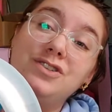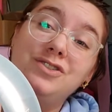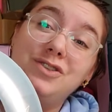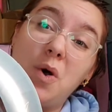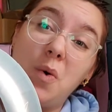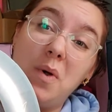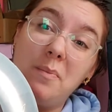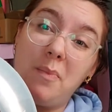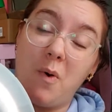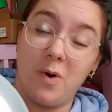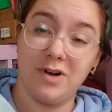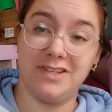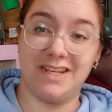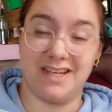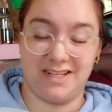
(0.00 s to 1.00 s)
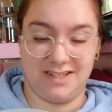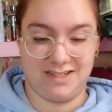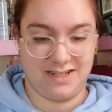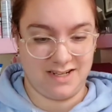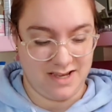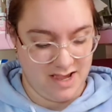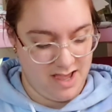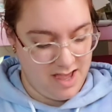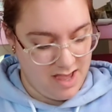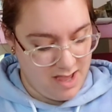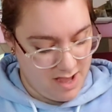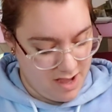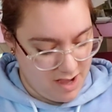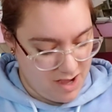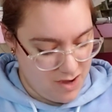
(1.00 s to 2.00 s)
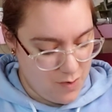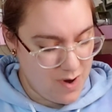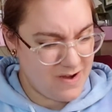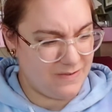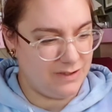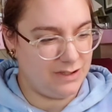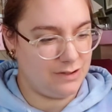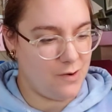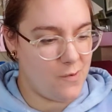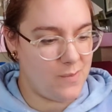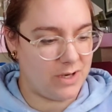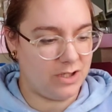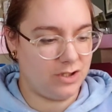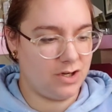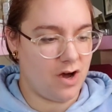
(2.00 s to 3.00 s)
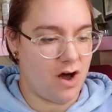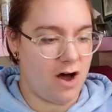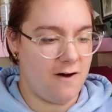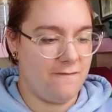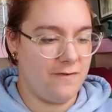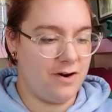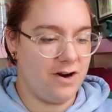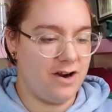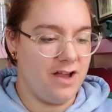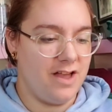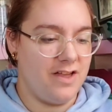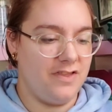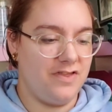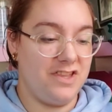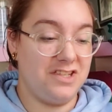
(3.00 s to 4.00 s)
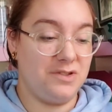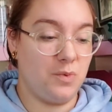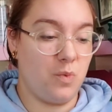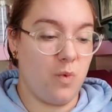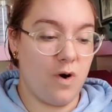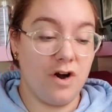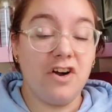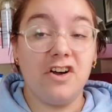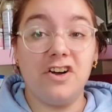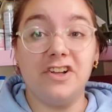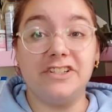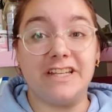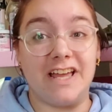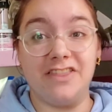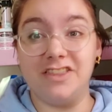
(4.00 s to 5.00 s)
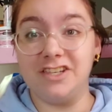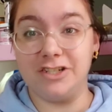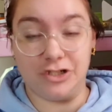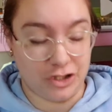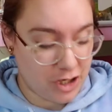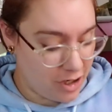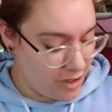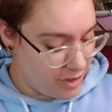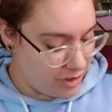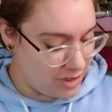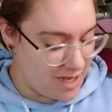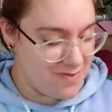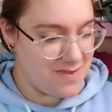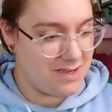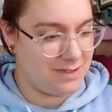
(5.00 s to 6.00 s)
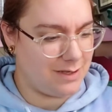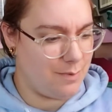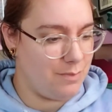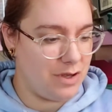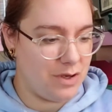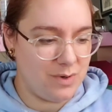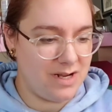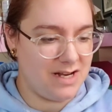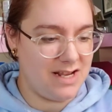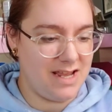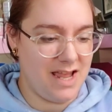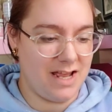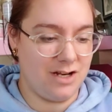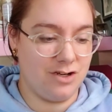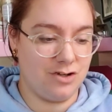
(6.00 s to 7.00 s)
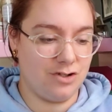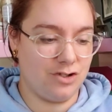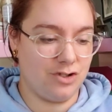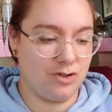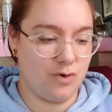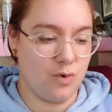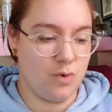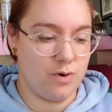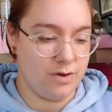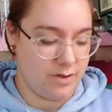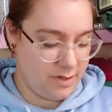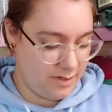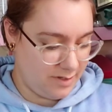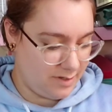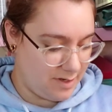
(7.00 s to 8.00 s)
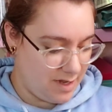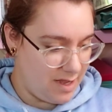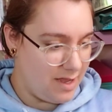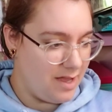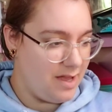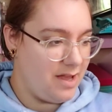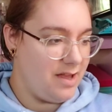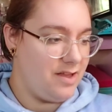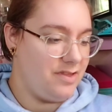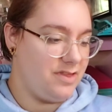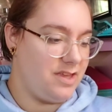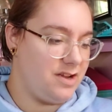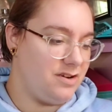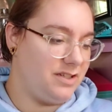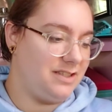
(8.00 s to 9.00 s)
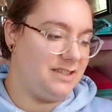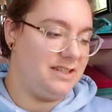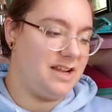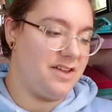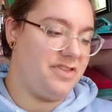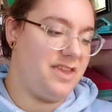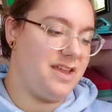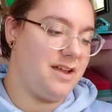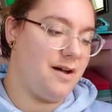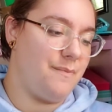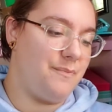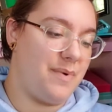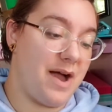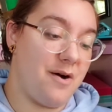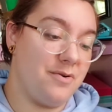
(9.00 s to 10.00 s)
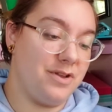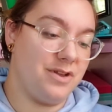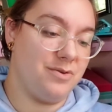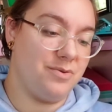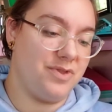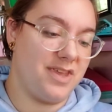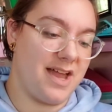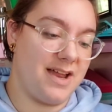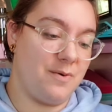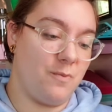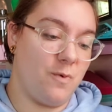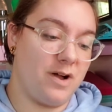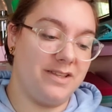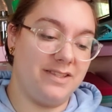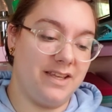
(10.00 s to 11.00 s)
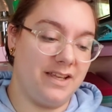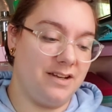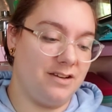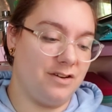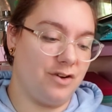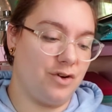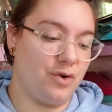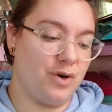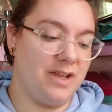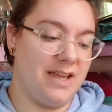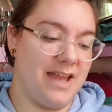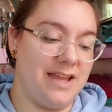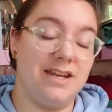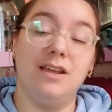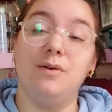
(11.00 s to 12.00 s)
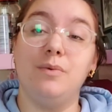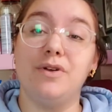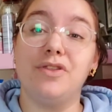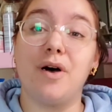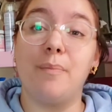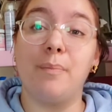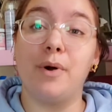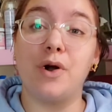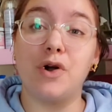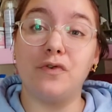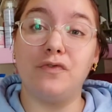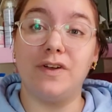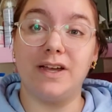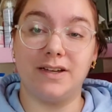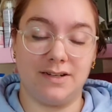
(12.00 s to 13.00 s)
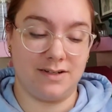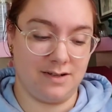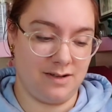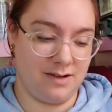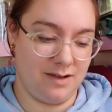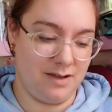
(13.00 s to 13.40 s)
are so important. You have so much to offer this world and this church and this community and your schools. There is nothing about you that wasn't created with a perfect